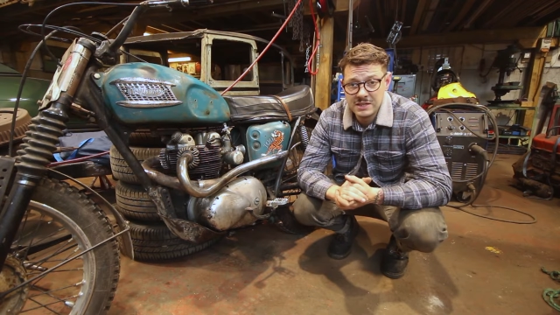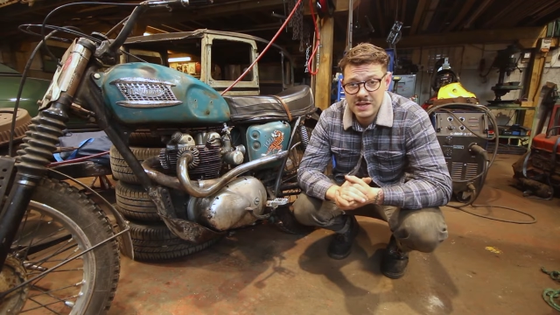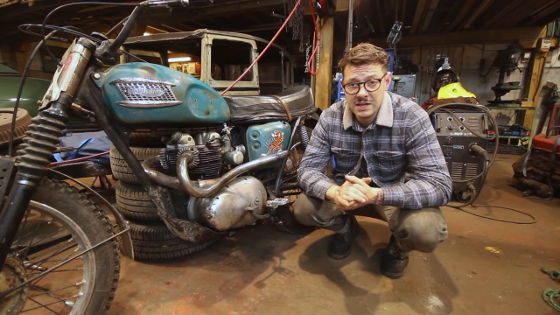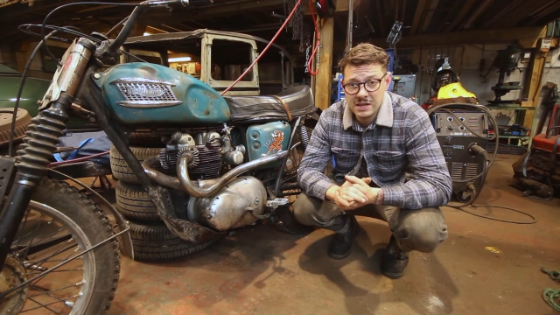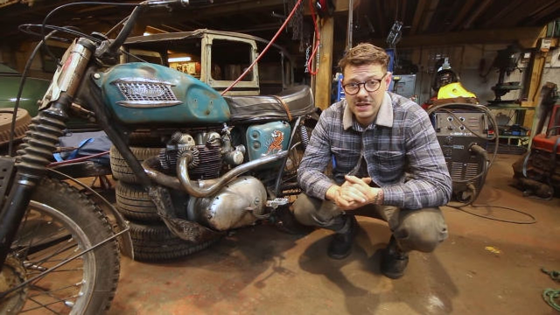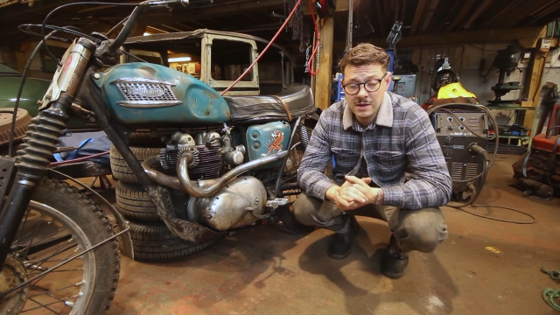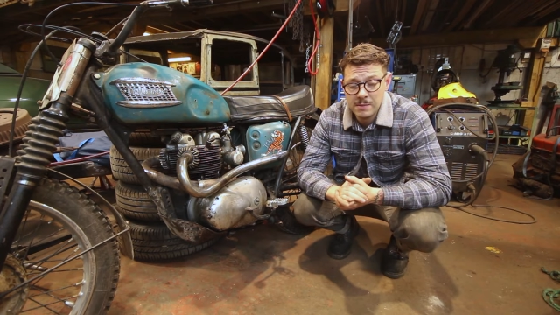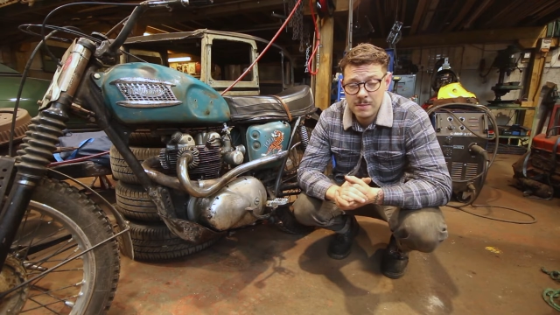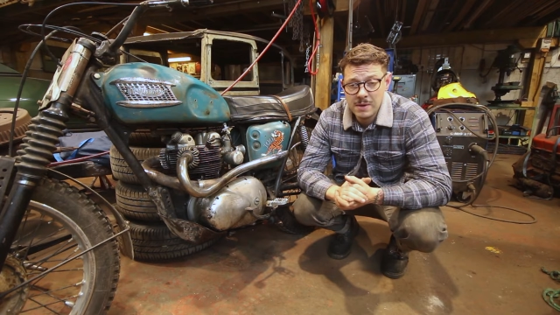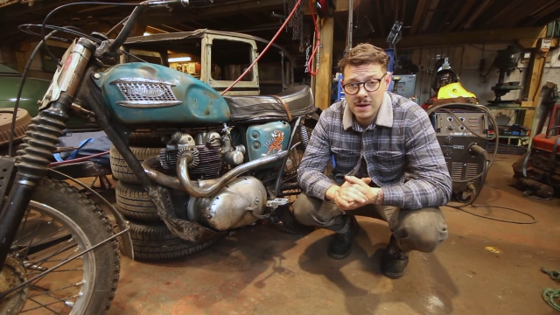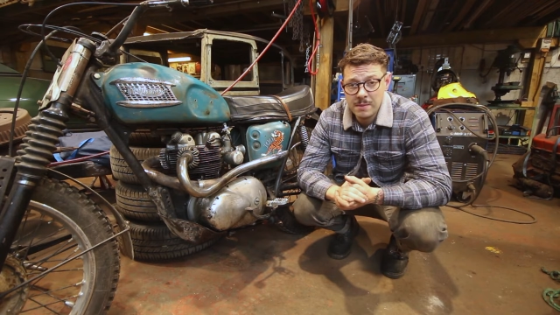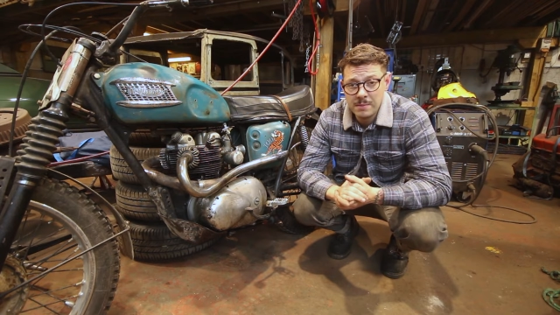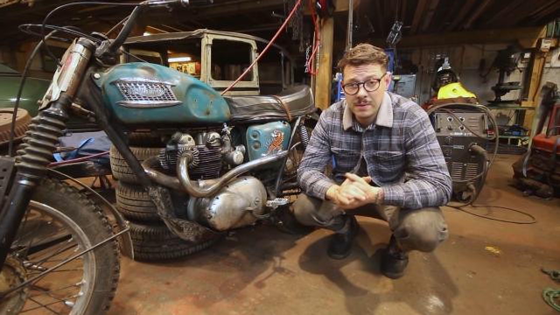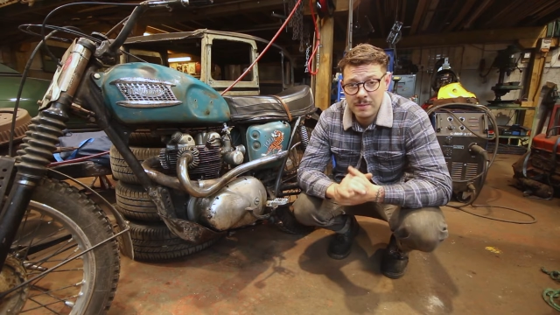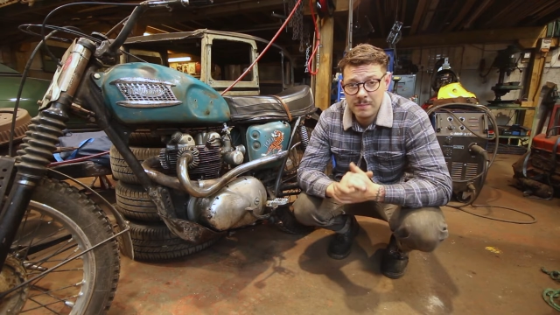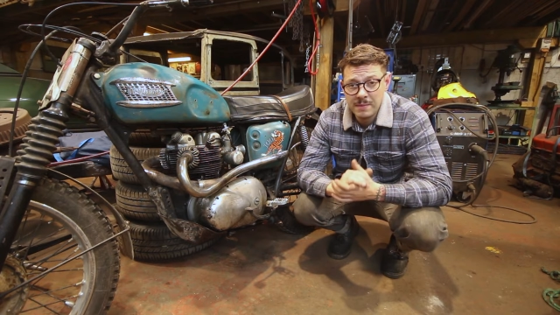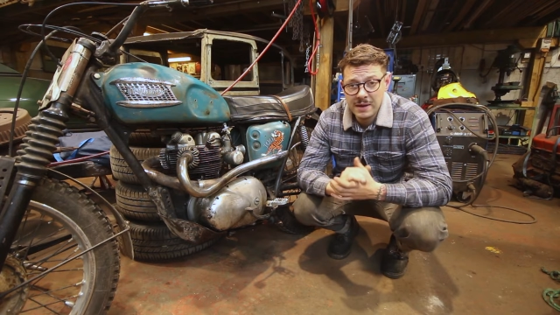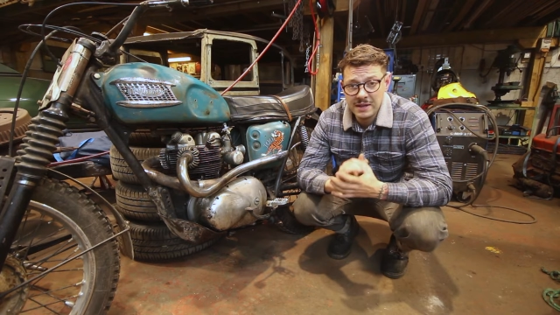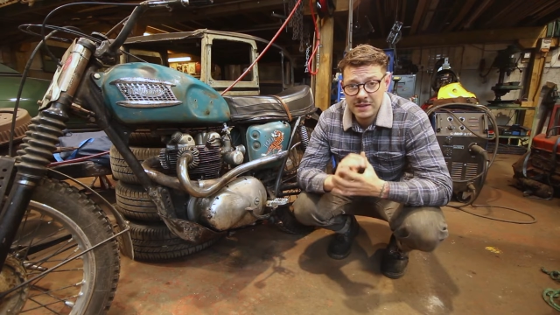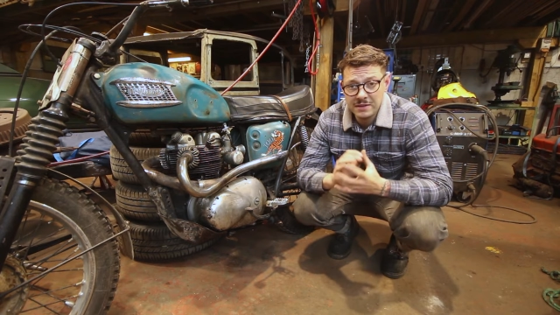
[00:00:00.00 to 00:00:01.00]
neaten them up
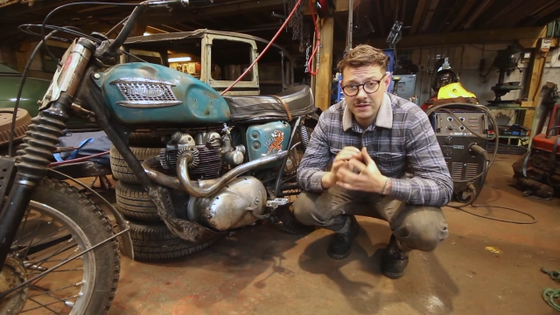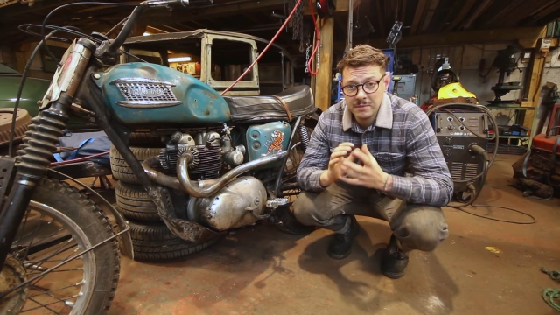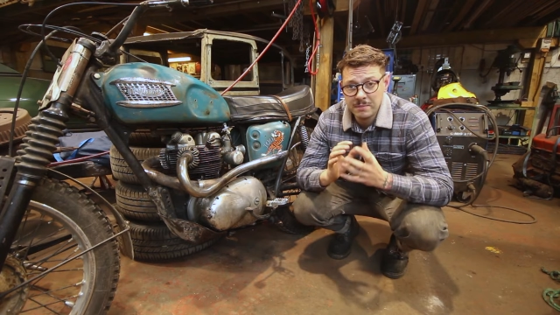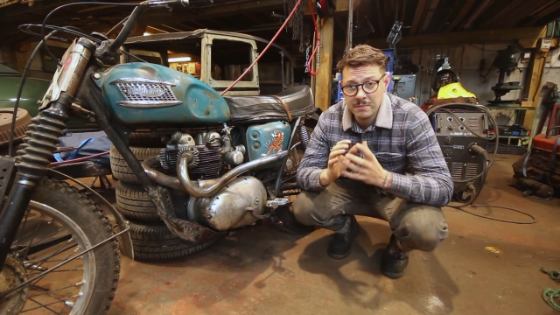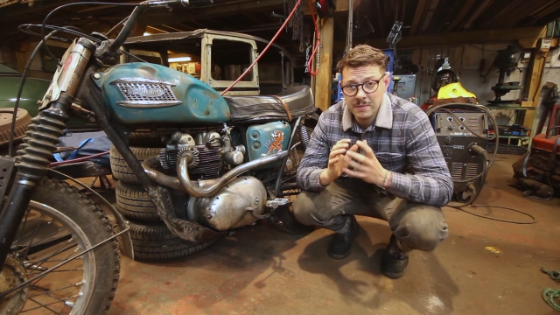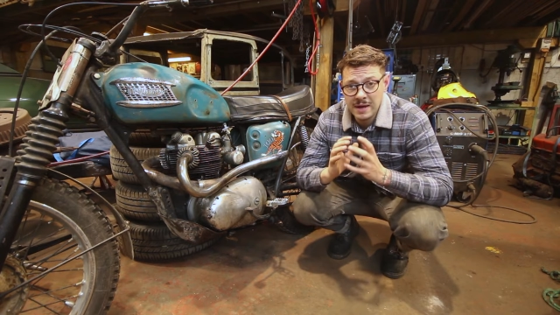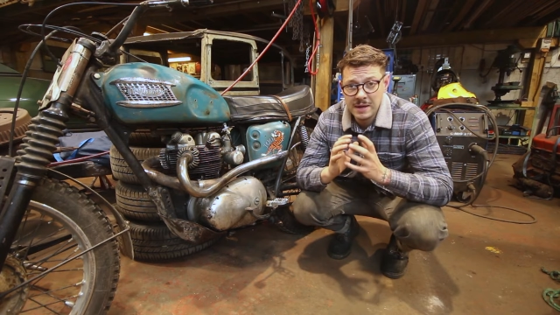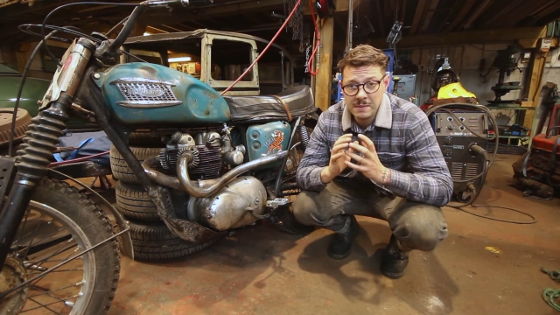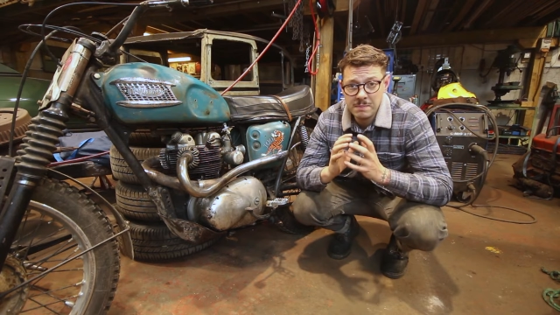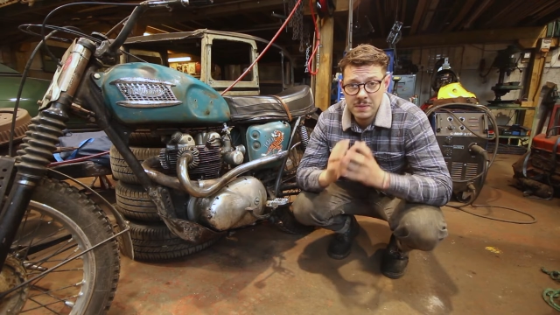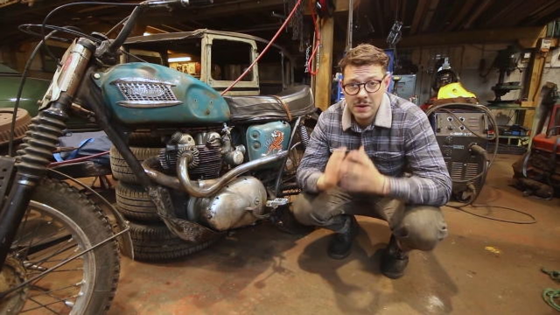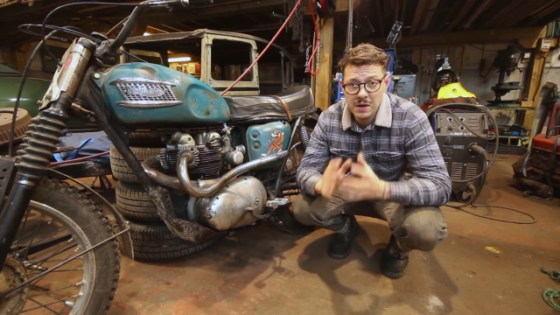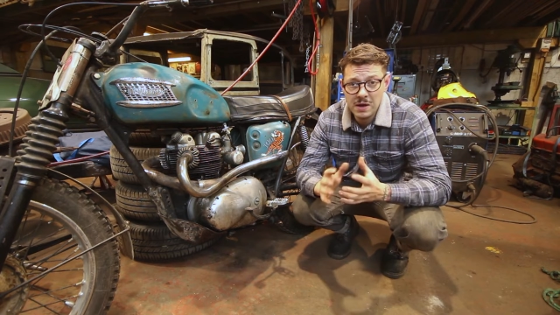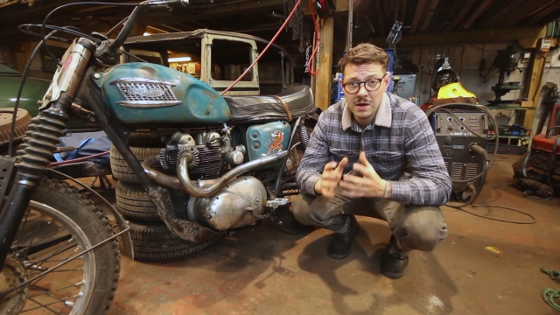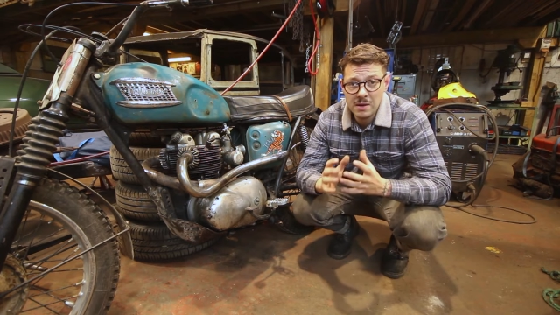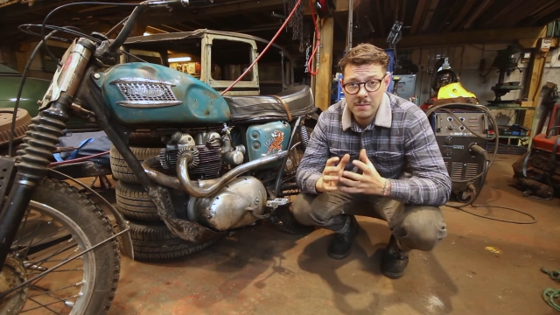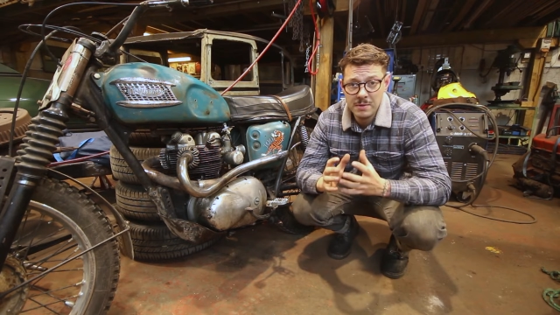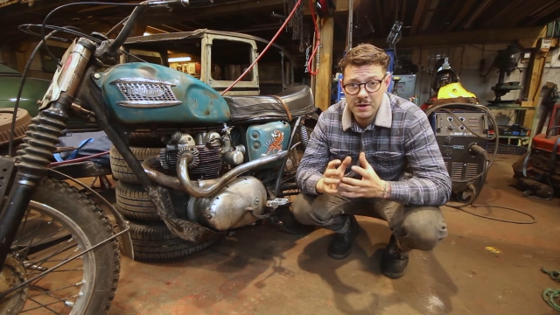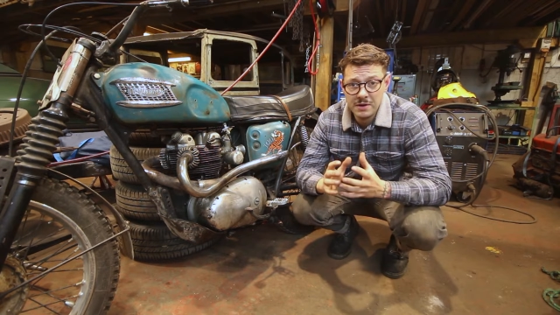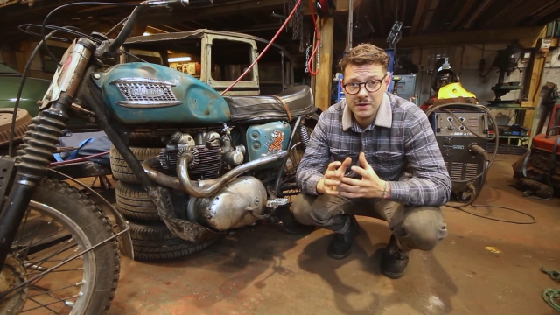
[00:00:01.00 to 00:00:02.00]
and make them a
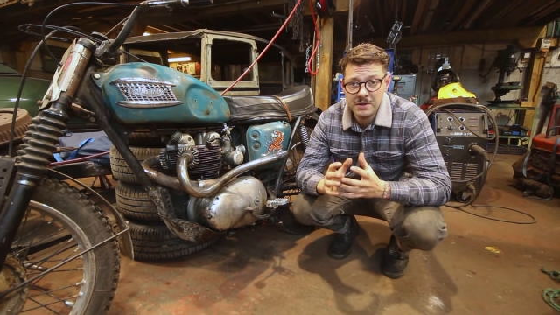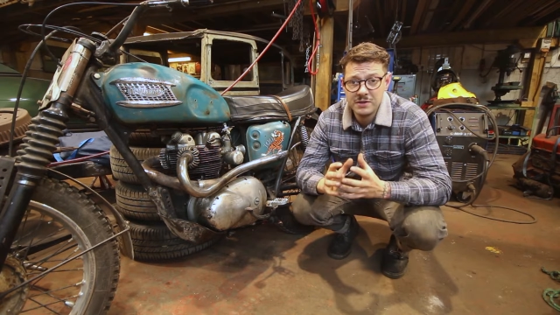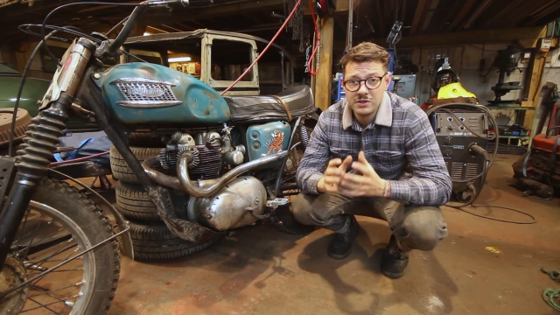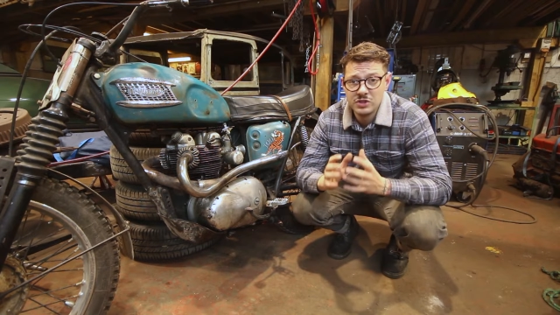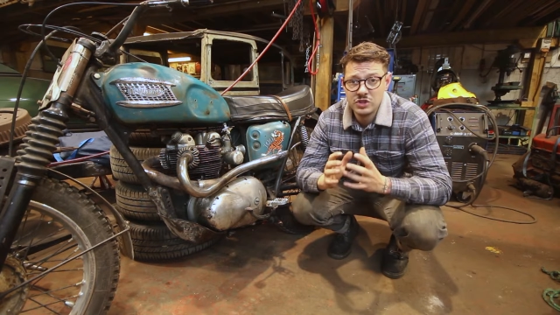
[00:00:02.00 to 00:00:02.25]
permanent